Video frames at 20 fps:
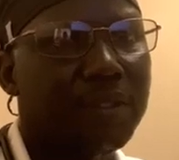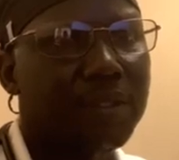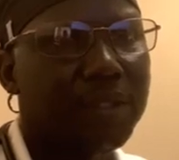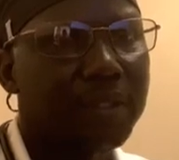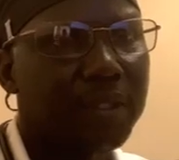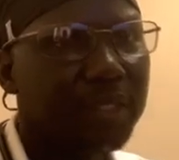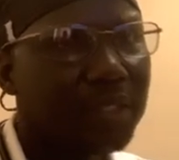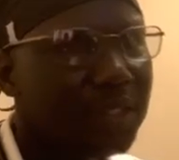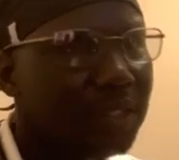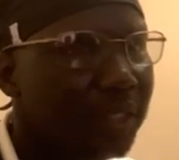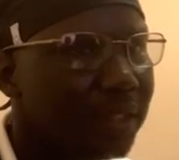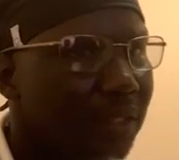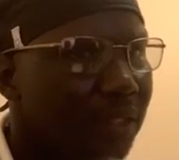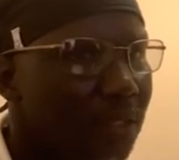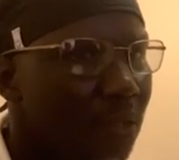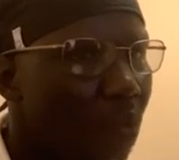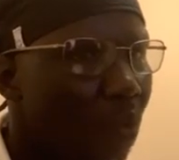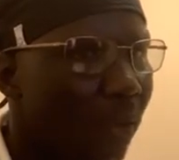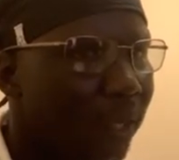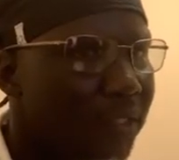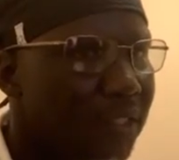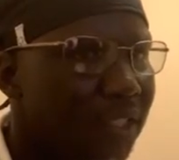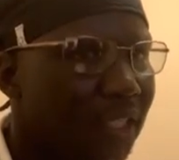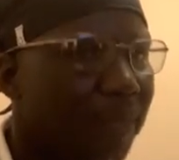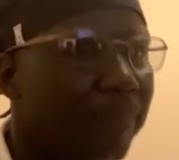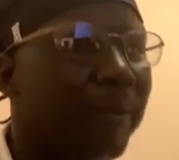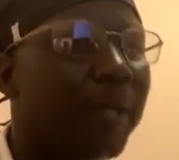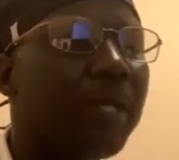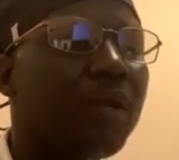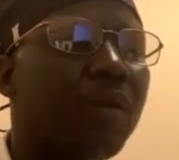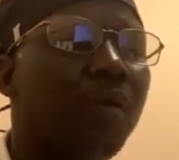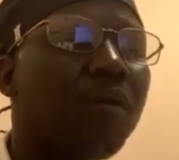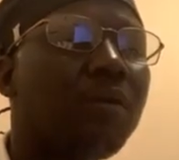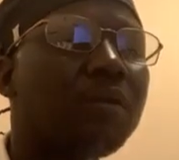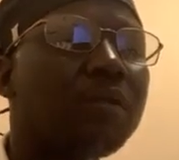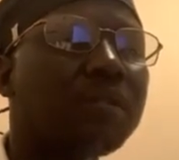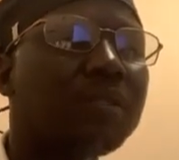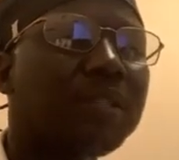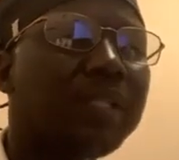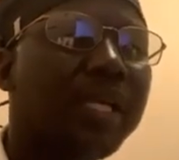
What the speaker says: Curious they need to want chiga ban along.